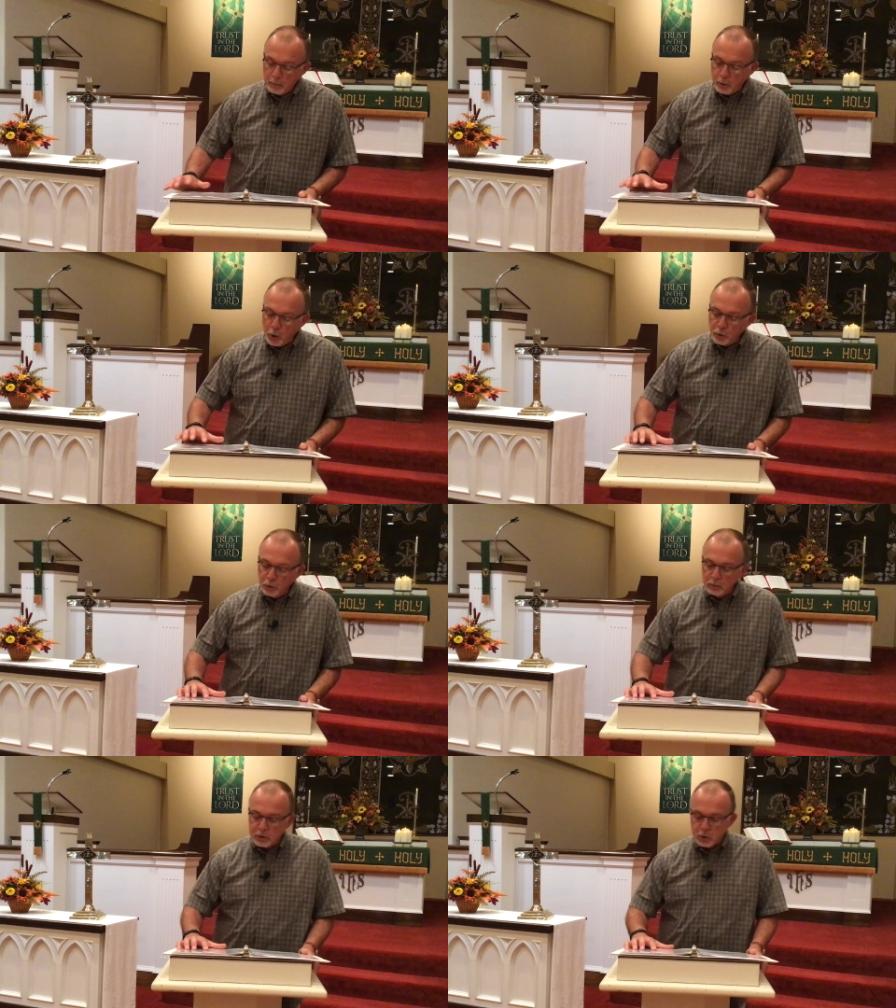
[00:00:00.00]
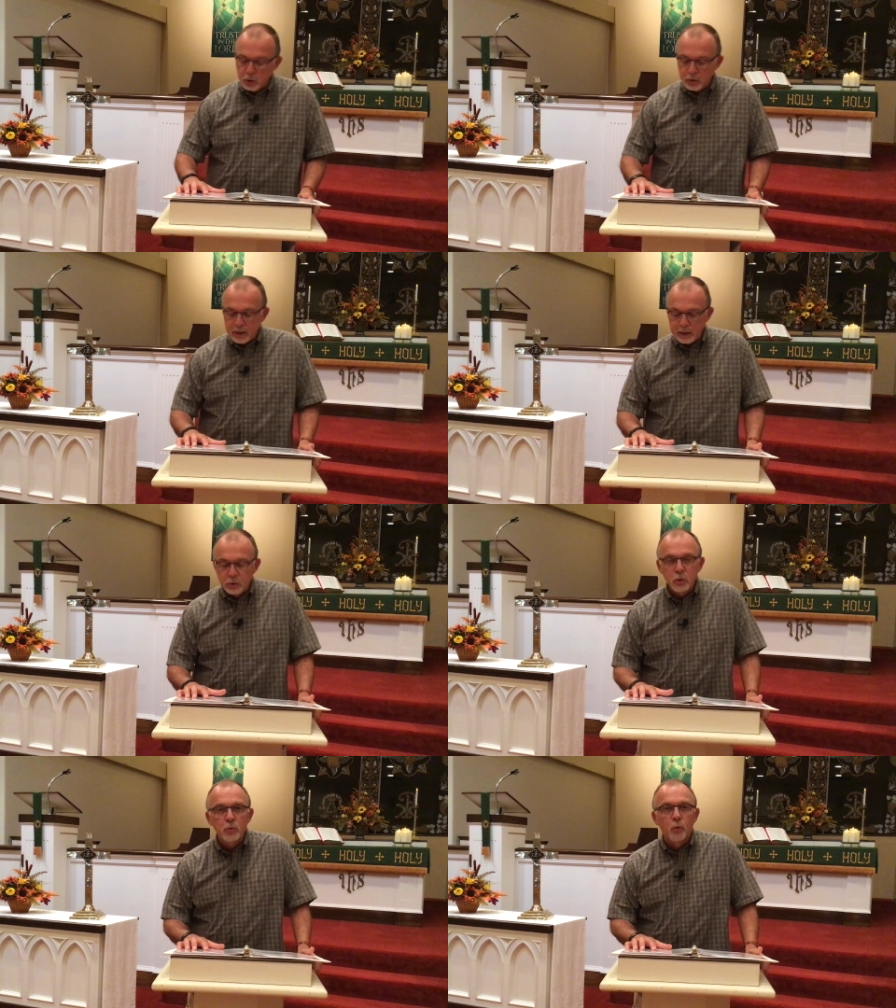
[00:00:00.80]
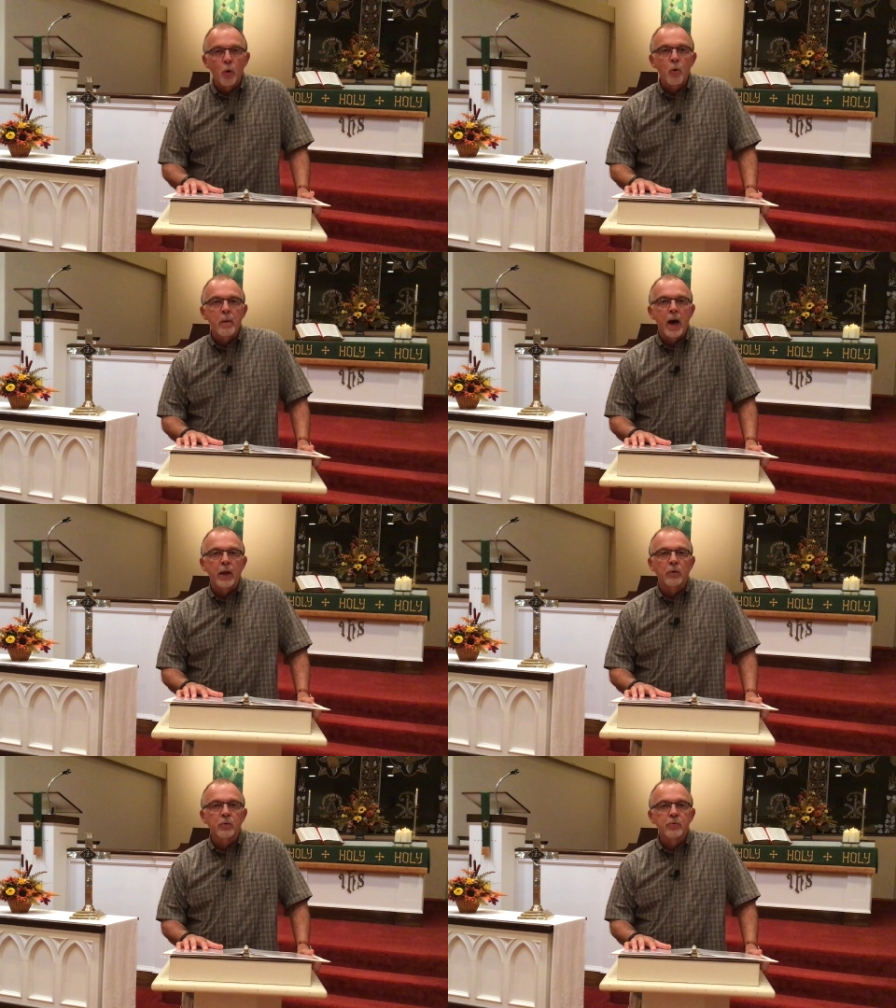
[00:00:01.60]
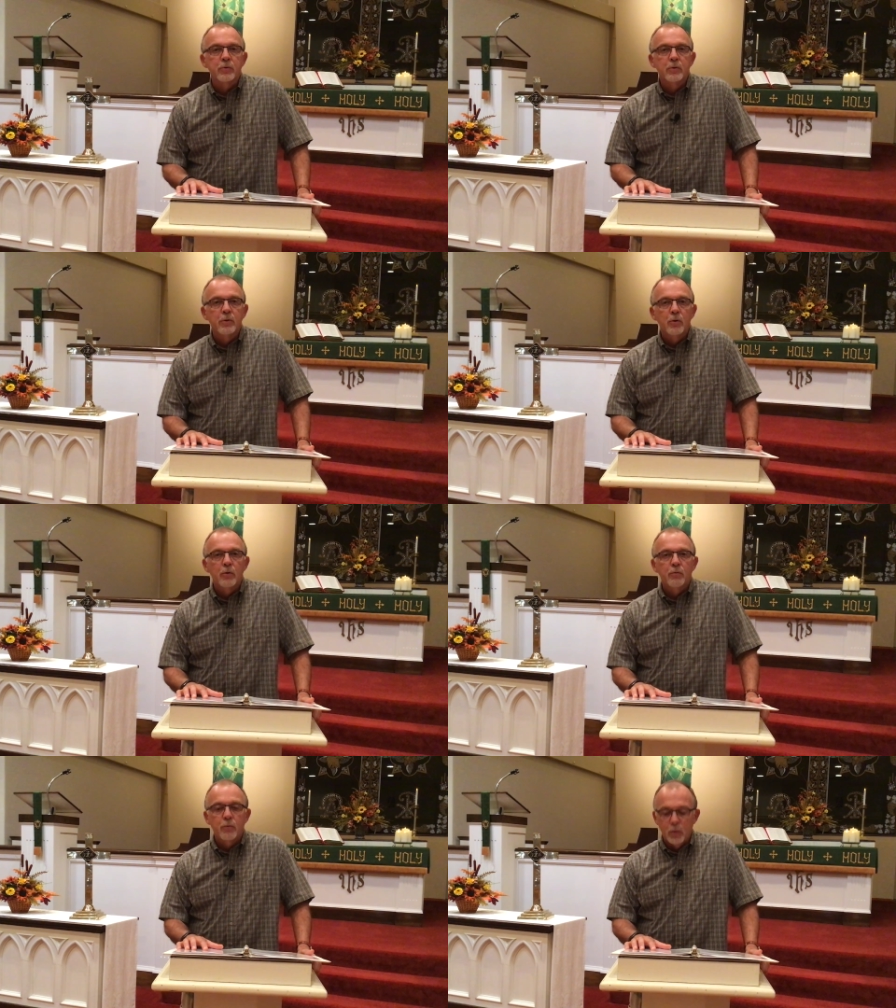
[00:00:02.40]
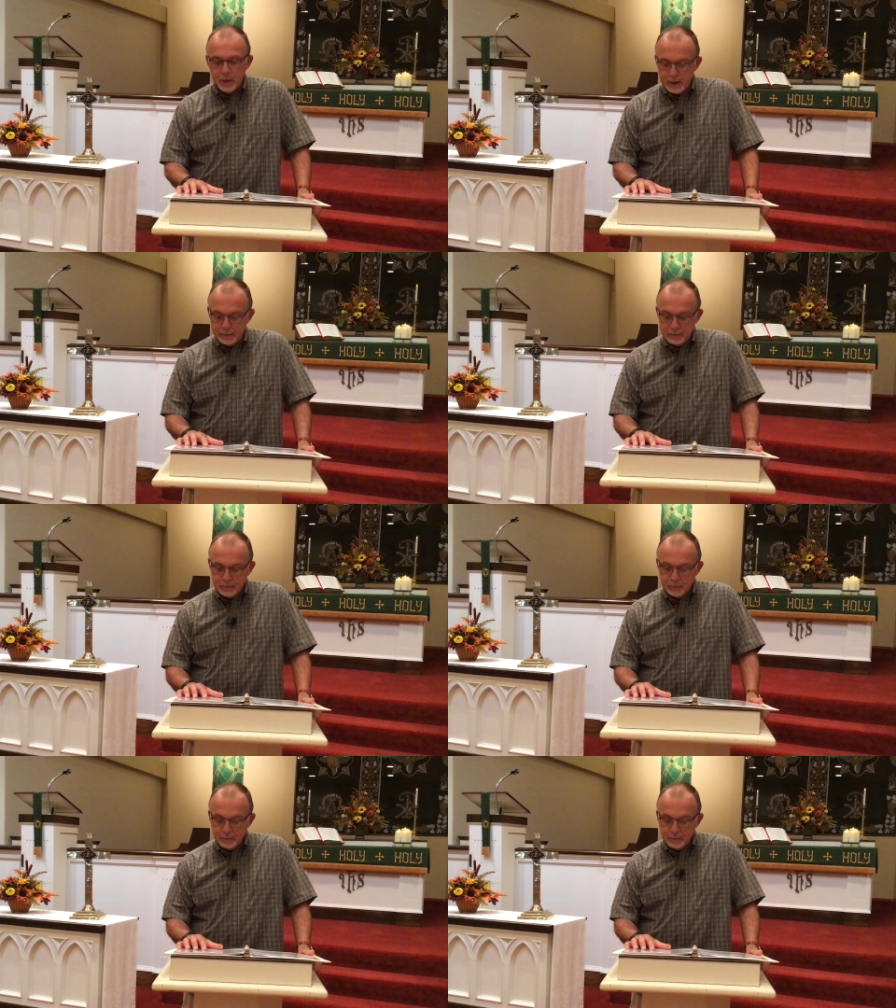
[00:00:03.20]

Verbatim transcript: both whom served as good role models for him.